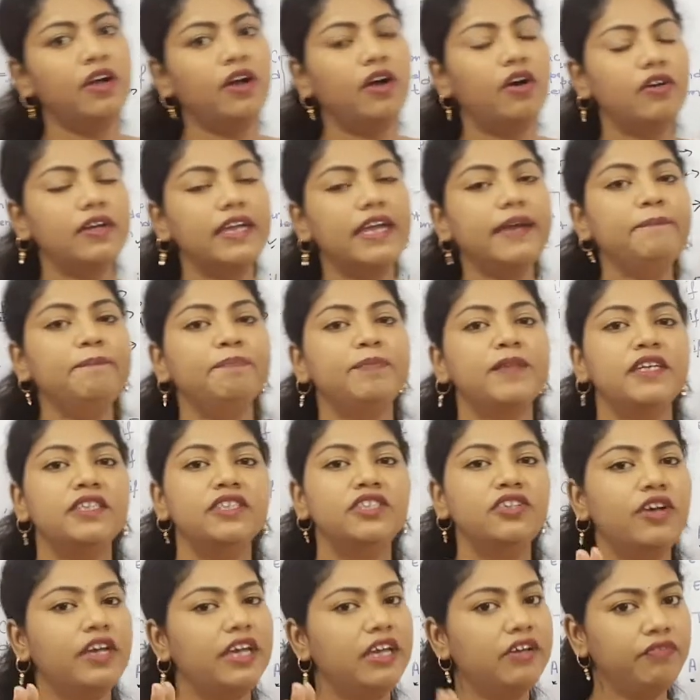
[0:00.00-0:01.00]
Okay,
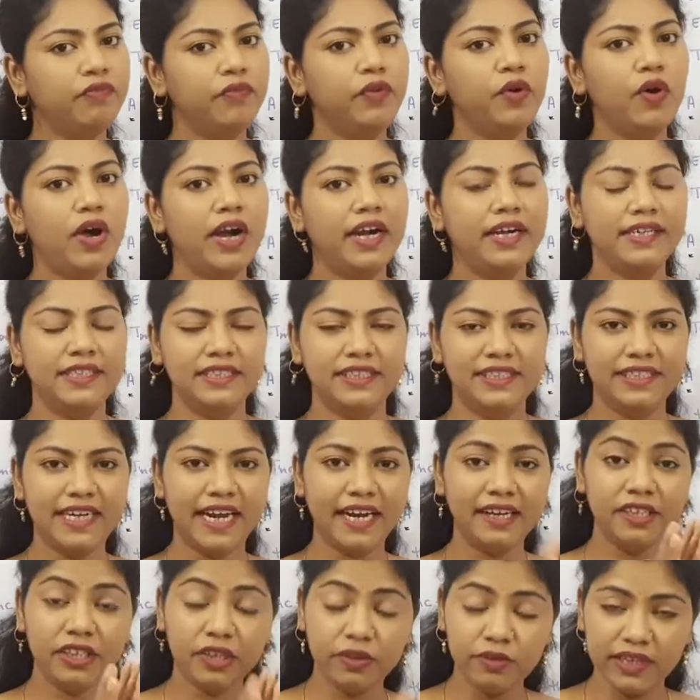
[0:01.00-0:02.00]
so if you
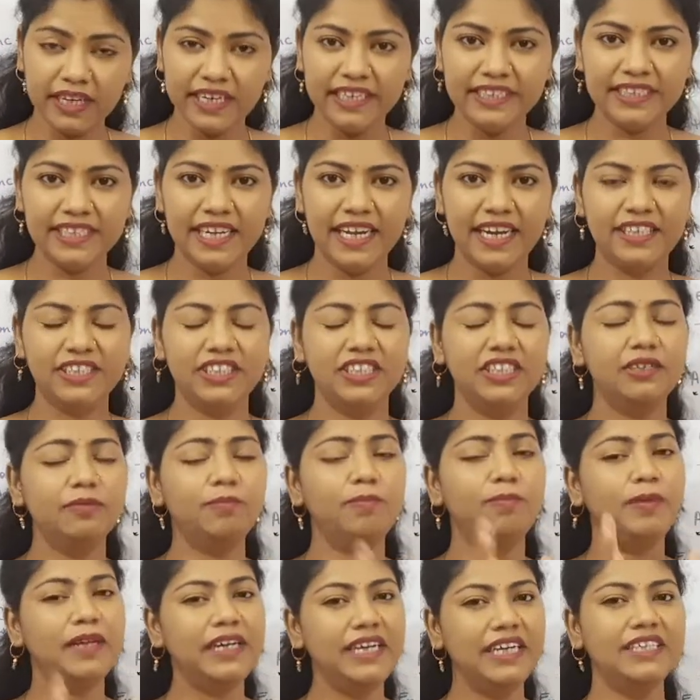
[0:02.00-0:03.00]
understand today's lecture,
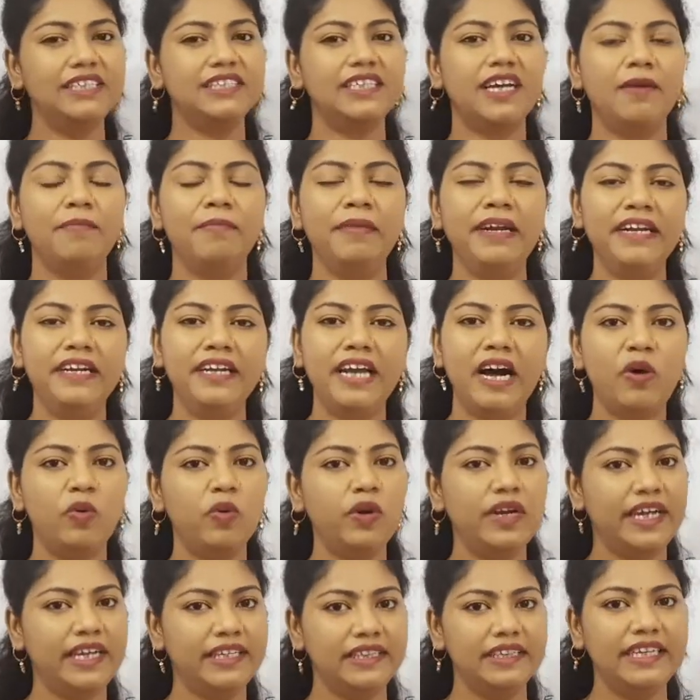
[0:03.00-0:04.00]
please comment
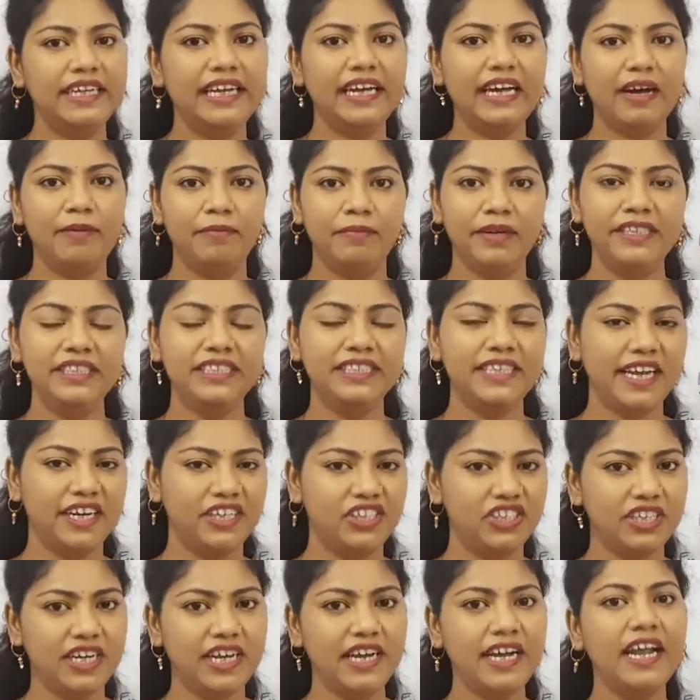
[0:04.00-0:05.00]
down in the comment
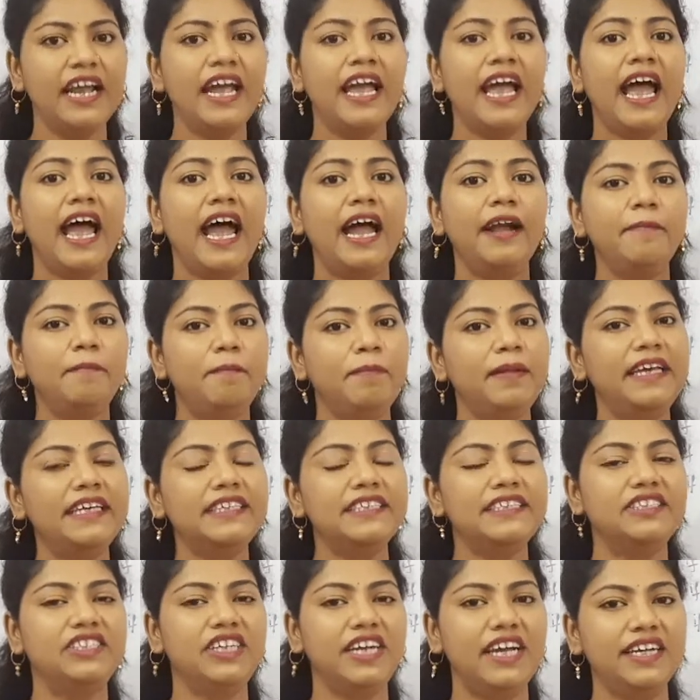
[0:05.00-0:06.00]
section and
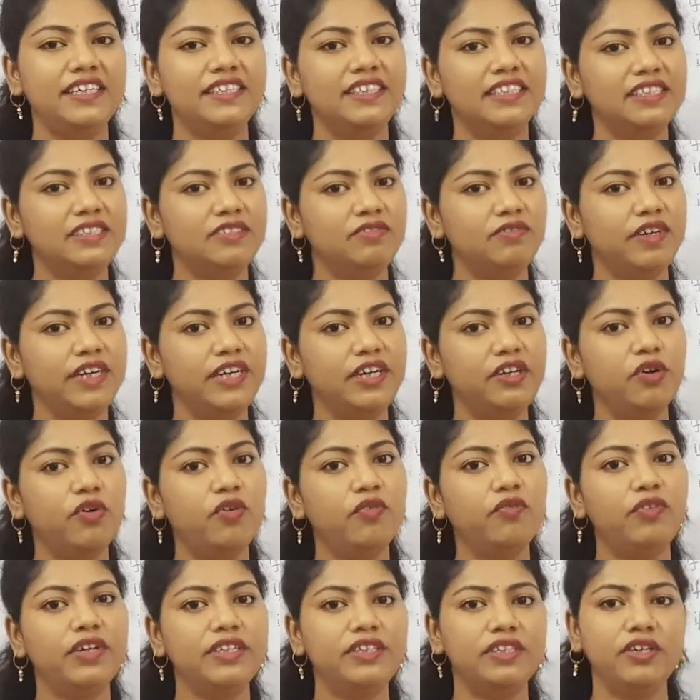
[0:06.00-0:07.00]
please share this
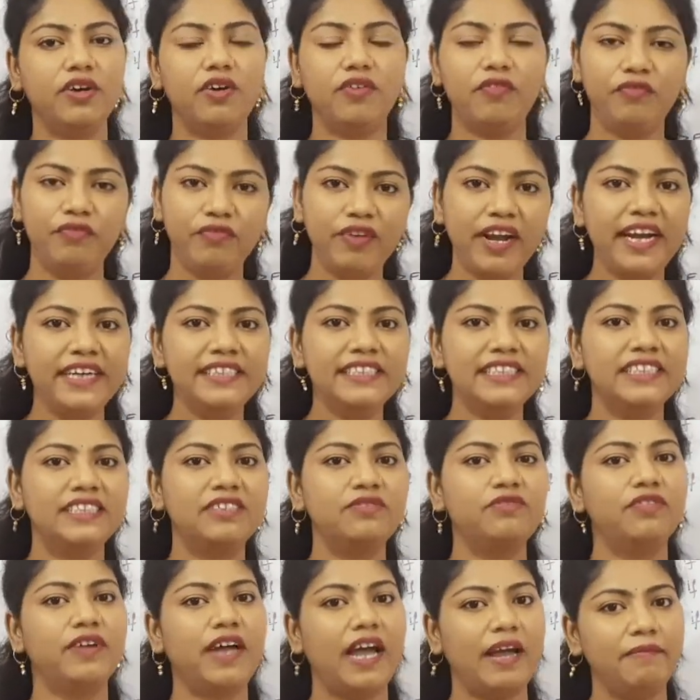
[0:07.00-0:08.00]
video with your friends,
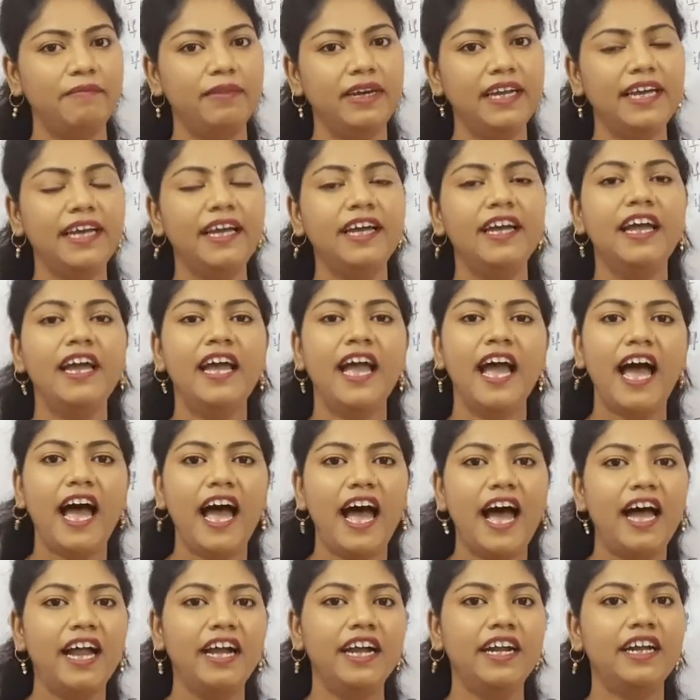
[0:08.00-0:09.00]
family
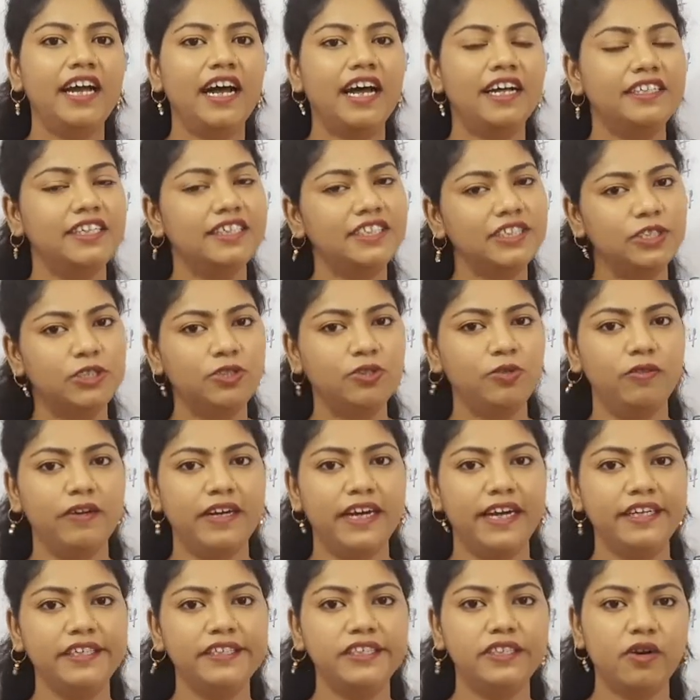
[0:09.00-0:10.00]
and other
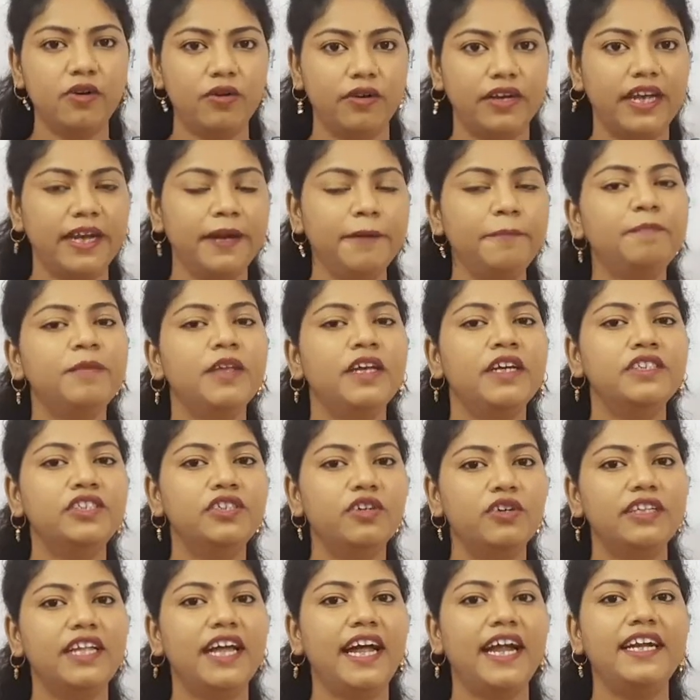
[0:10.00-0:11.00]
students. Okay,
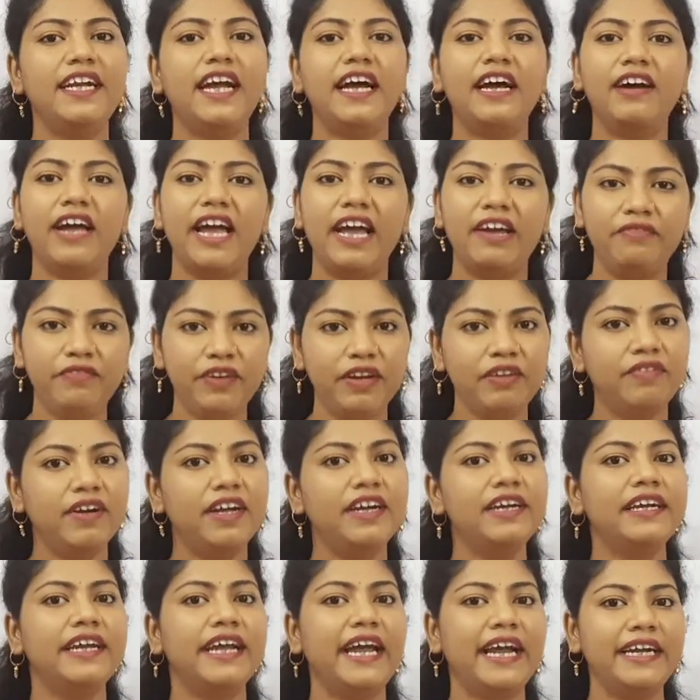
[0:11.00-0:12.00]
so that
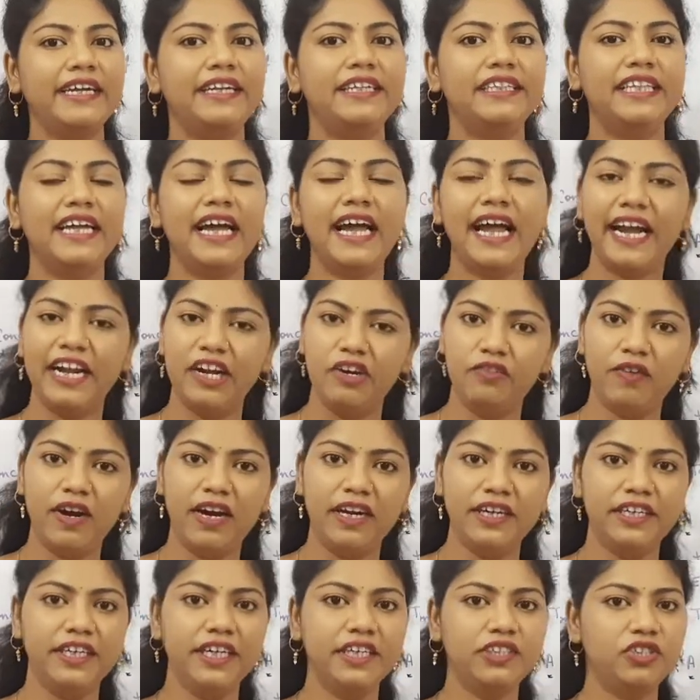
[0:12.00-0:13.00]
everyone get the
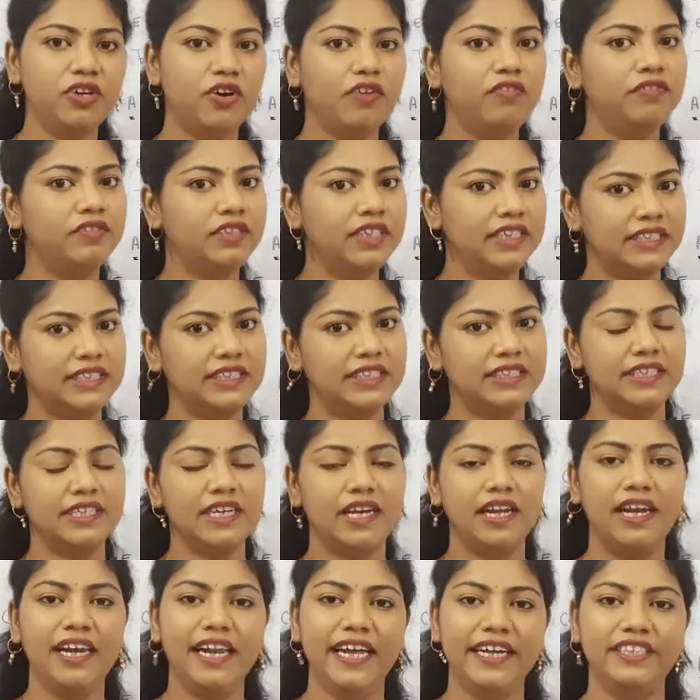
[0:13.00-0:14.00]
advantage of this
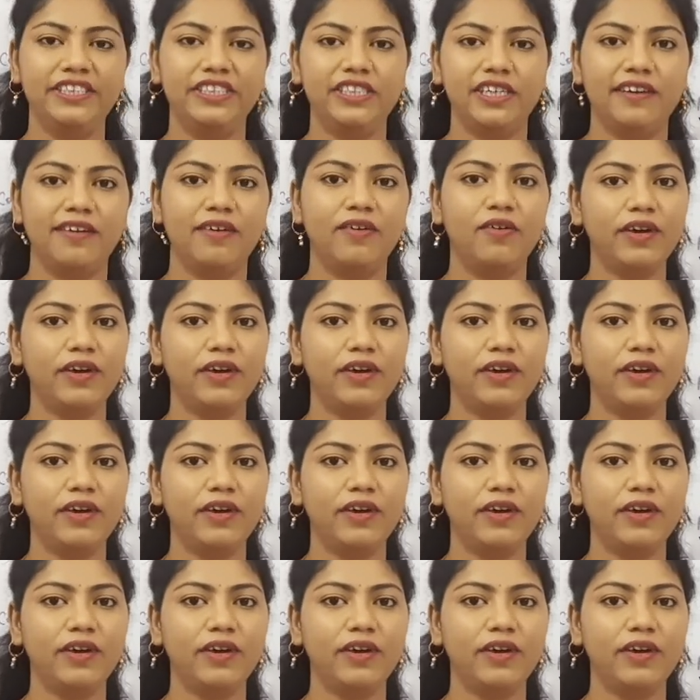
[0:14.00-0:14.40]
lecture.